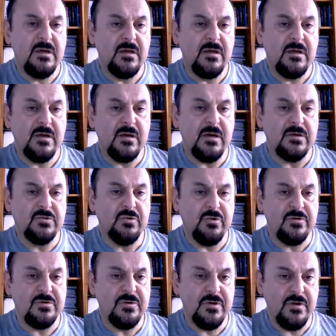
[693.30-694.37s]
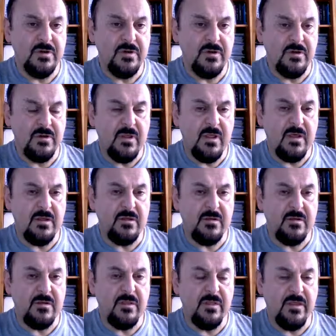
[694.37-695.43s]
controls
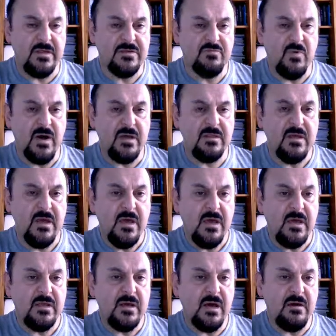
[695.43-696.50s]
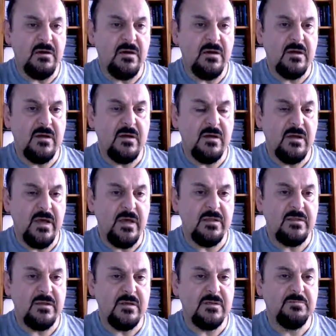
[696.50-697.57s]
this one, and
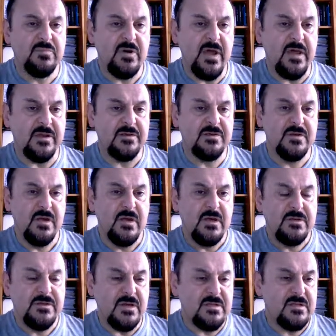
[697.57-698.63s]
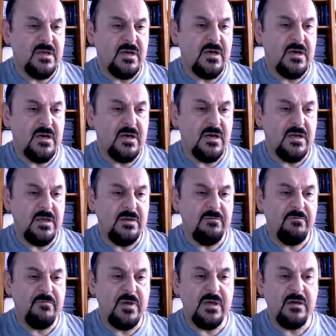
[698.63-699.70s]
it breaks. Just if
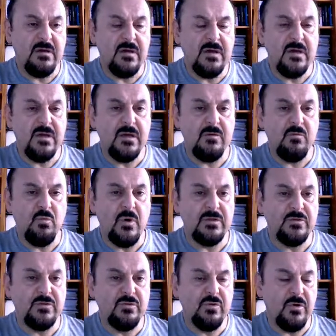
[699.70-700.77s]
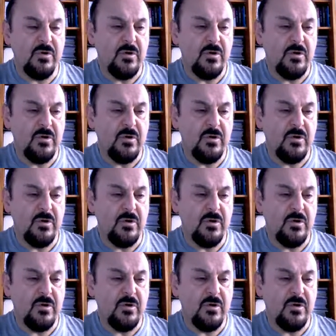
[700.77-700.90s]
we want to